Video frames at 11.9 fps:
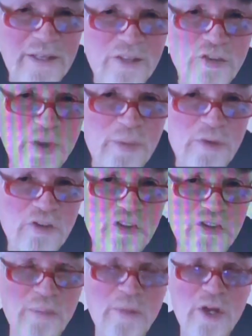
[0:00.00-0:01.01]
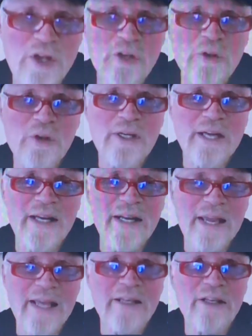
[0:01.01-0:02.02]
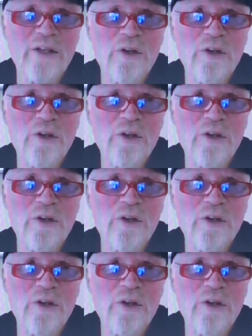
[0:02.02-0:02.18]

is our immune system. You look at a